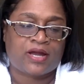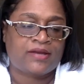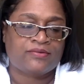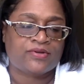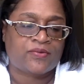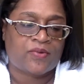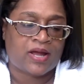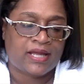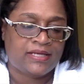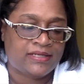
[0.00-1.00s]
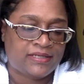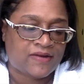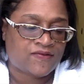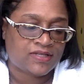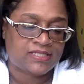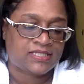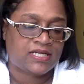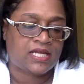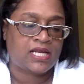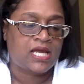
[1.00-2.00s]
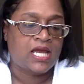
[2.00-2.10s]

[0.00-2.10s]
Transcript: I don't know why I never listed it.